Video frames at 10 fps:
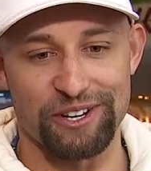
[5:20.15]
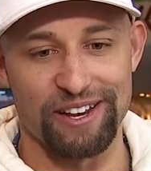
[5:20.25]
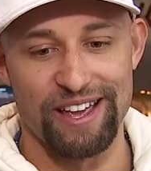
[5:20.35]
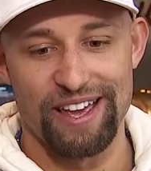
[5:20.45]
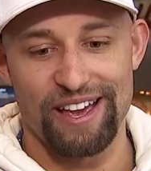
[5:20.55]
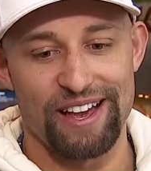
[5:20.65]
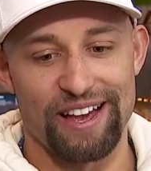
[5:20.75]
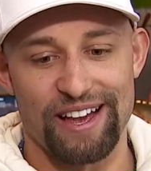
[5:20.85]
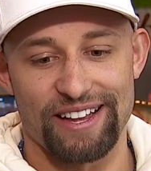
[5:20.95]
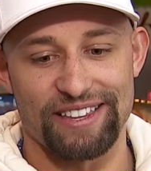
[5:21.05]
And uh,
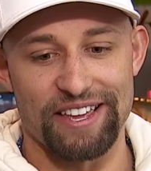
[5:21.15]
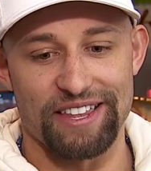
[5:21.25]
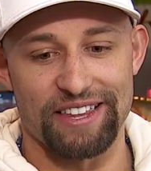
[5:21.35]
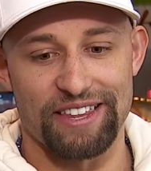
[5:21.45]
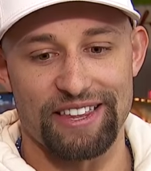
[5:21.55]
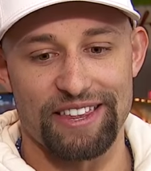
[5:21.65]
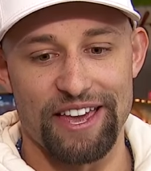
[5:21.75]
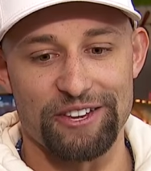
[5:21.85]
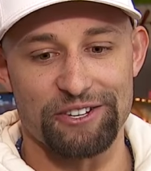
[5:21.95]
I think that they